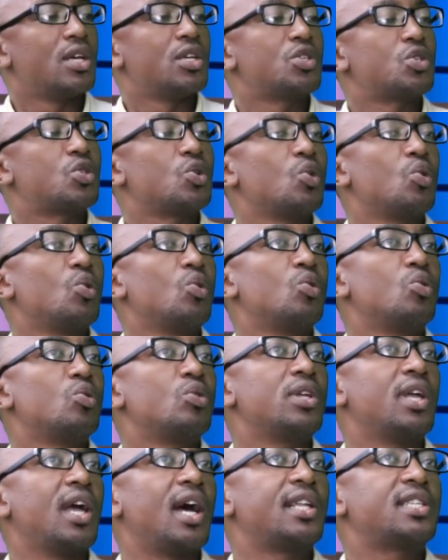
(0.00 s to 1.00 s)
So
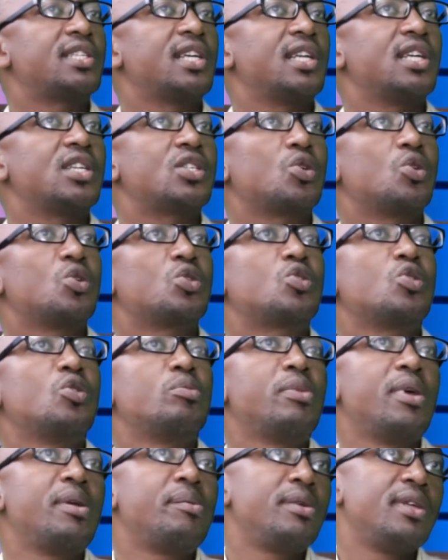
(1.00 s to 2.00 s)
yeah, tell us also
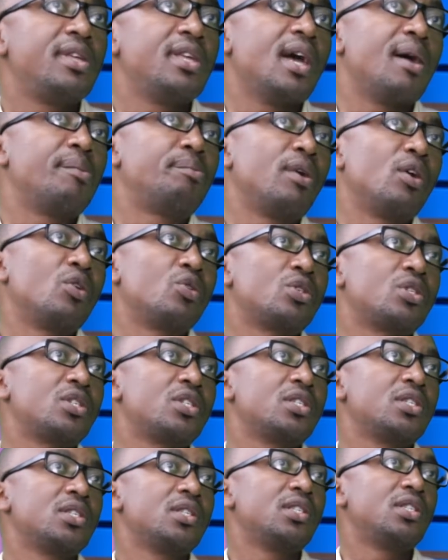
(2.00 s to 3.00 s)
maybe
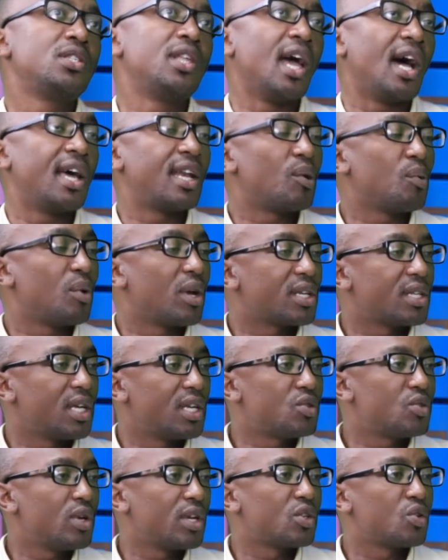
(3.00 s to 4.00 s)
about the other work
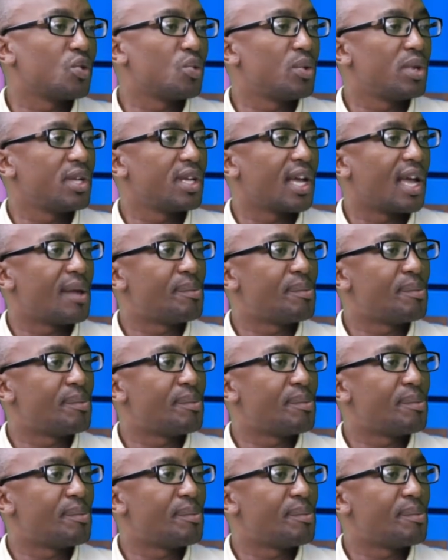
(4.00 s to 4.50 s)
that you're doing.